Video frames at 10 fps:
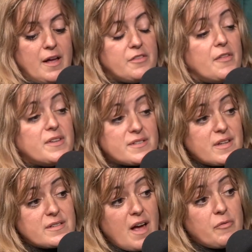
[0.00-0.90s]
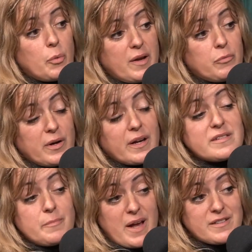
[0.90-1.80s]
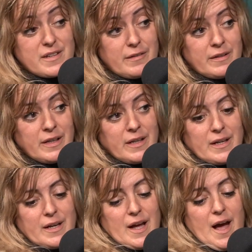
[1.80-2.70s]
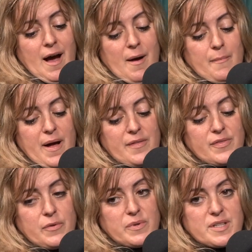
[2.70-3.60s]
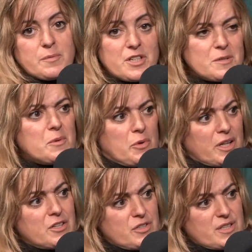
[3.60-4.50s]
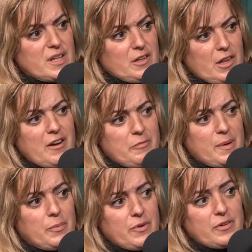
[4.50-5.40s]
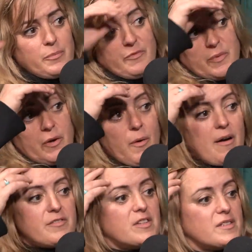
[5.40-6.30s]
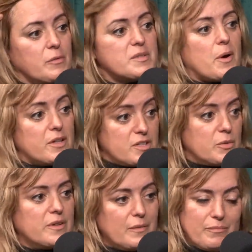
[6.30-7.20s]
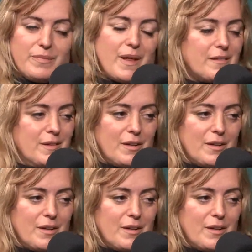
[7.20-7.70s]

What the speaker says: then these things have a way of working as a medicine." And the reception has been pretty interesting. A lot of people are, obviously responding to it like,